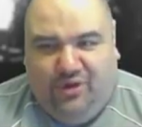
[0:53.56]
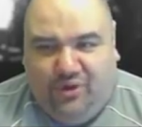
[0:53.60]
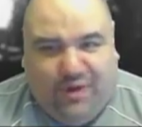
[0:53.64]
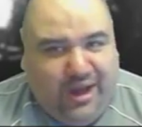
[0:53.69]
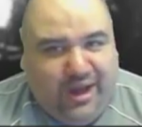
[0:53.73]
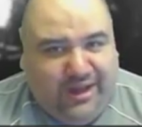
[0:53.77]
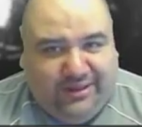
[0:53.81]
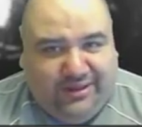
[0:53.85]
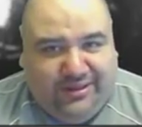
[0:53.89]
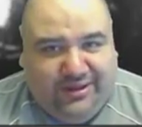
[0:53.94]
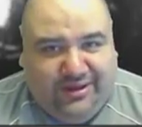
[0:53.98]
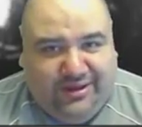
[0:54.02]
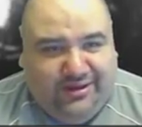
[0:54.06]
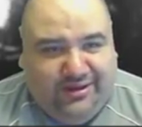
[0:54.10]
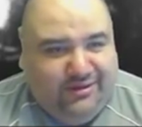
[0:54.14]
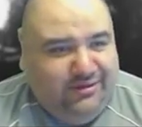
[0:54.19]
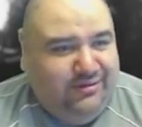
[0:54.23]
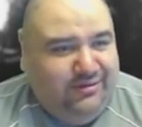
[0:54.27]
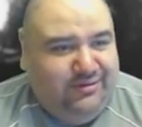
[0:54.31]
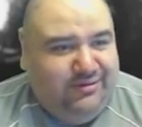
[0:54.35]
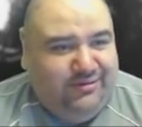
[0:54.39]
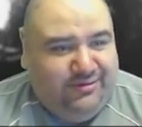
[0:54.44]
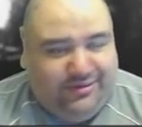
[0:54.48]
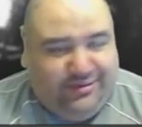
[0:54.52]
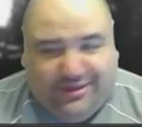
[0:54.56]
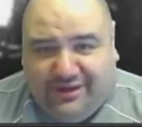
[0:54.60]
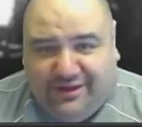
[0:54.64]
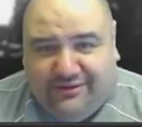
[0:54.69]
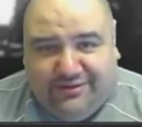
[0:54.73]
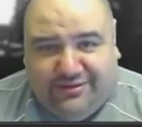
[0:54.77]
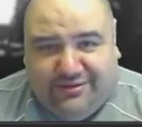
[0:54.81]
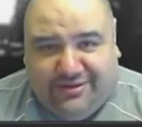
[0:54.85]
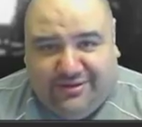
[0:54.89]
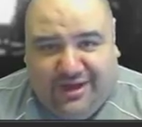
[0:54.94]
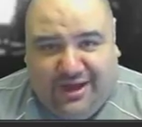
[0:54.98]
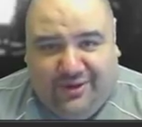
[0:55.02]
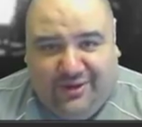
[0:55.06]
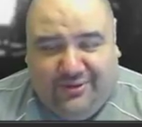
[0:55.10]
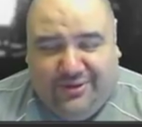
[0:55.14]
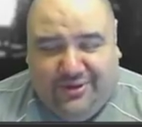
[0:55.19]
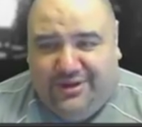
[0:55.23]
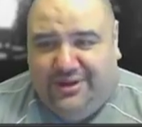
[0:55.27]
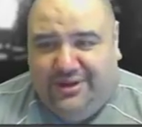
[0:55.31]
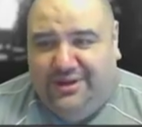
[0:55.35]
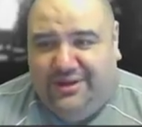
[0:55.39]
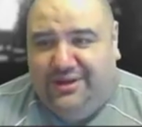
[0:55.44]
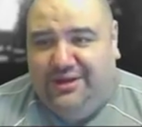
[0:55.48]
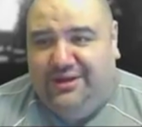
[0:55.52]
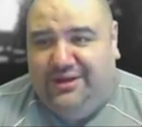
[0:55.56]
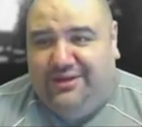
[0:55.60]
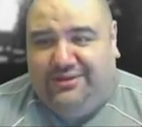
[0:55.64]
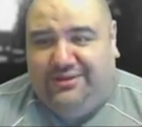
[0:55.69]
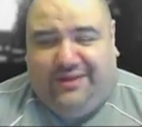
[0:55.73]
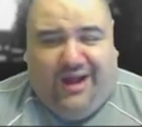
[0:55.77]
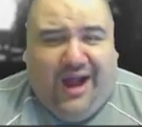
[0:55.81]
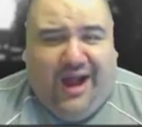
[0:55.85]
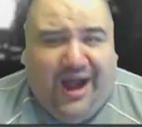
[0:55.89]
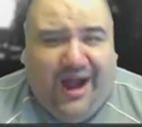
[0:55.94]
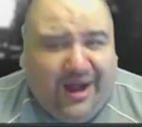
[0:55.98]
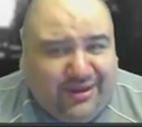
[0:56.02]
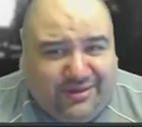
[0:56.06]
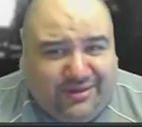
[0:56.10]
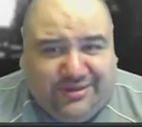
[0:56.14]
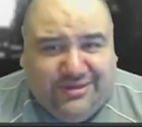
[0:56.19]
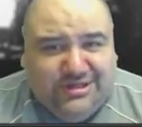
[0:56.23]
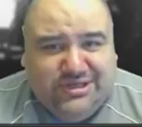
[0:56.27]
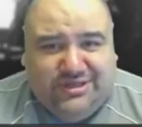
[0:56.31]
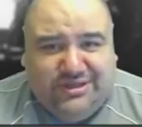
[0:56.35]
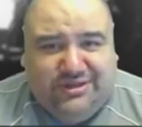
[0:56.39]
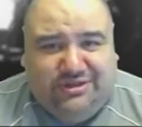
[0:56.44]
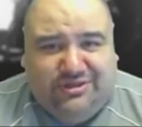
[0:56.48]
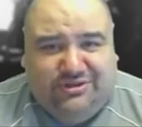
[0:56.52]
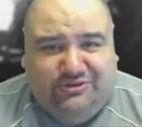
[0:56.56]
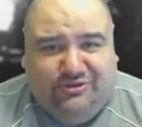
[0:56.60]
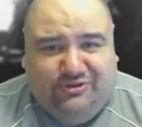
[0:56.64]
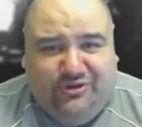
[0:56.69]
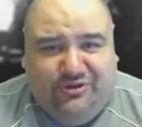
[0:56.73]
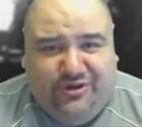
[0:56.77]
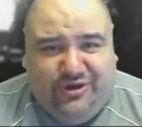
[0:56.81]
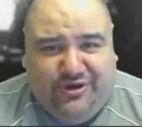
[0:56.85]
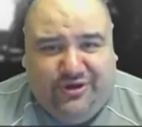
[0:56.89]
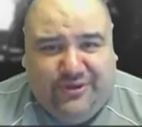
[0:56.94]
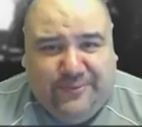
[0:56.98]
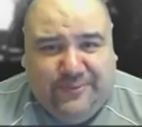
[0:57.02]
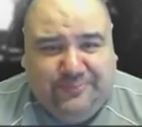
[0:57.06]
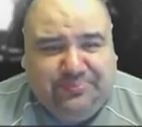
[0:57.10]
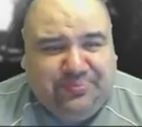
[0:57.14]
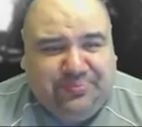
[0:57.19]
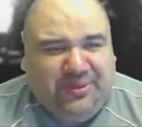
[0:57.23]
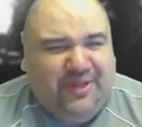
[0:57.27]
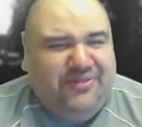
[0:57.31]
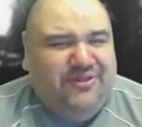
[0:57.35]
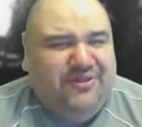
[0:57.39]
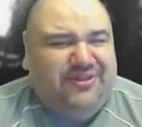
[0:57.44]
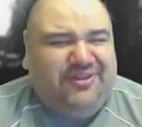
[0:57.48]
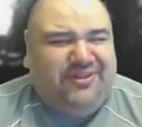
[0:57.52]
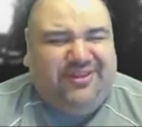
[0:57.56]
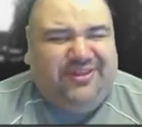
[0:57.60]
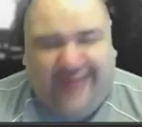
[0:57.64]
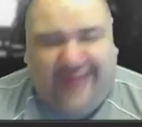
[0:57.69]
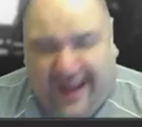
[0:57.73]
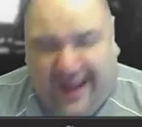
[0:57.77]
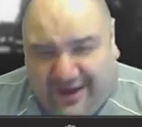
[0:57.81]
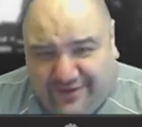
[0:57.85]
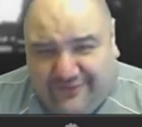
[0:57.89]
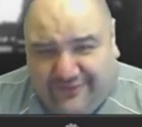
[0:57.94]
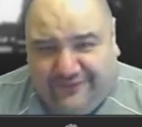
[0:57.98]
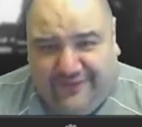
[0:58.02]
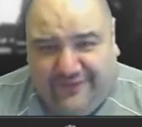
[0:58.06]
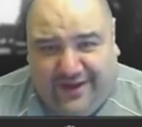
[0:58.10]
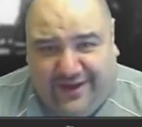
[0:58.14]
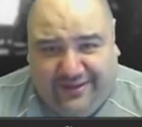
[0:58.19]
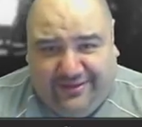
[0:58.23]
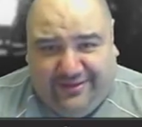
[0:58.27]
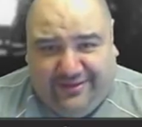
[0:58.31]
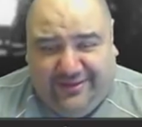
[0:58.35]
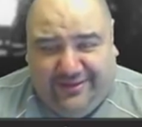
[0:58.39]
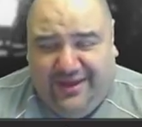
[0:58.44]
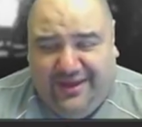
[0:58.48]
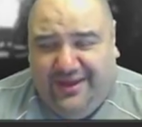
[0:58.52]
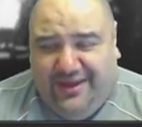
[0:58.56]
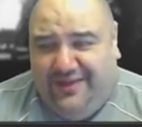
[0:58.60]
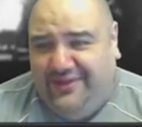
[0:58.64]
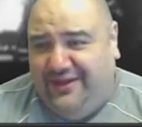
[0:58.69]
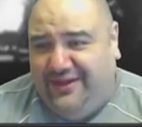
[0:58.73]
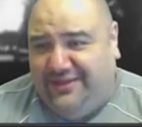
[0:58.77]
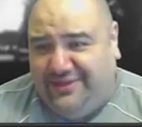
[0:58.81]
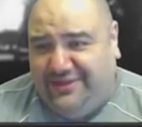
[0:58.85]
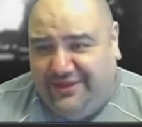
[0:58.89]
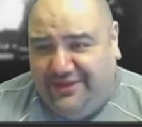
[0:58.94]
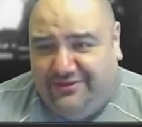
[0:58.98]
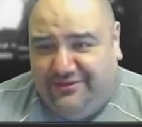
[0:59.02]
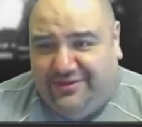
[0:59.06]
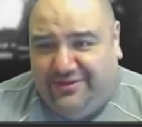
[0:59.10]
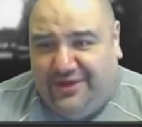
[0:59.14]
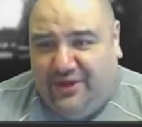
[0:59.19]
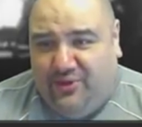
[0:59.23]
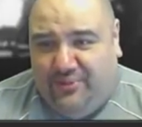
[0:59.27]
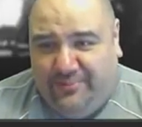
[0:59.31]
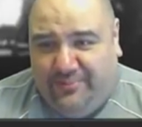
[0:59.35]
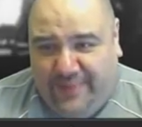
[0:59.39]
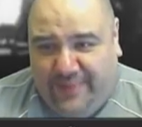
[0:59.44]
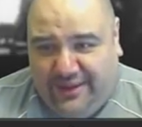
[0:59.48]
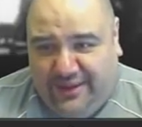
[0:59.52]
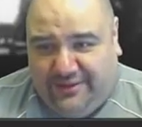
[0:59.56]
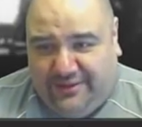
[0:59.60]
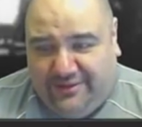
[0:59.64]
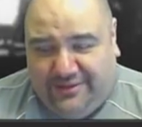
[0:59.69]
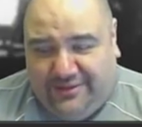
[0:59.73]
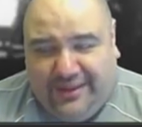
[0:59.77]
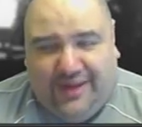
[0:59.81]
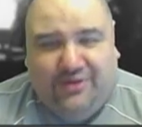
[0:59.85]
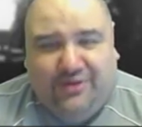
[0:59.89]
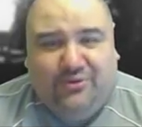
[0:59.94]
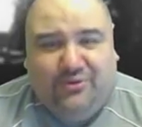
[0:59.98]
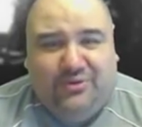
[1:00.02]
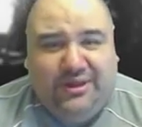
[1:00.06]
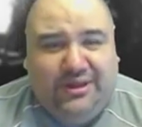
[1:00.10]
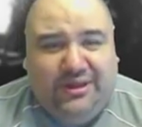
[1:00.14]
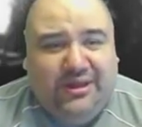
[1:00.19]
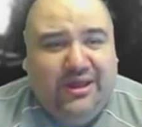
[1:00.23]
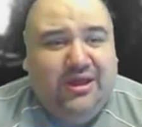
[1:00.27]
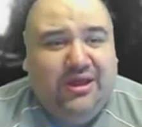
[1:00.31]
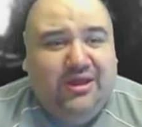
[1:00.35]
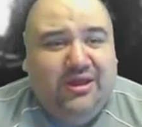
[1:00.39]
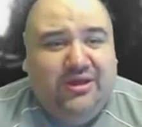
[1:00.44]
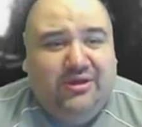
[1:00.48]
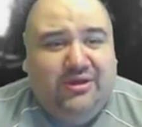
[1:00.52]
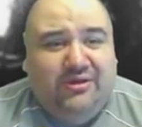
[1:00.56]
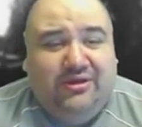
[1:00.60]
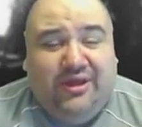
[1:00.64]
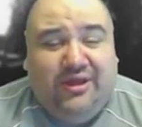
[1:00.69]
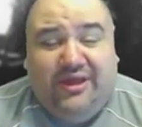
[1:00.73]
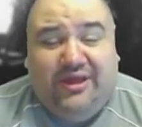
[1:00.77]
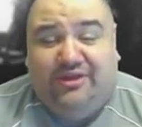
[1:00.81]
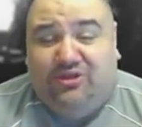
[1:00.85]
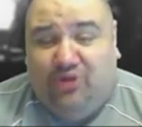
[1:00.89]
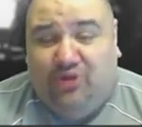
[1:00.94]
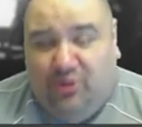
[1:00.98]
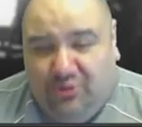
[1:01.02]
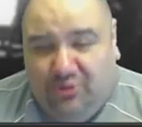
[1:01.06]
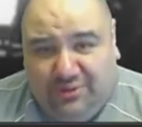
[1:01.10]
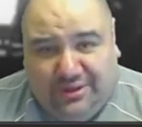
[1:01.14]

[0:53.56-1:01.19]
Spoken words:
Ogata, Serizawa, the oxygen destroyer, the sacrifice that Serizawa makes, not only his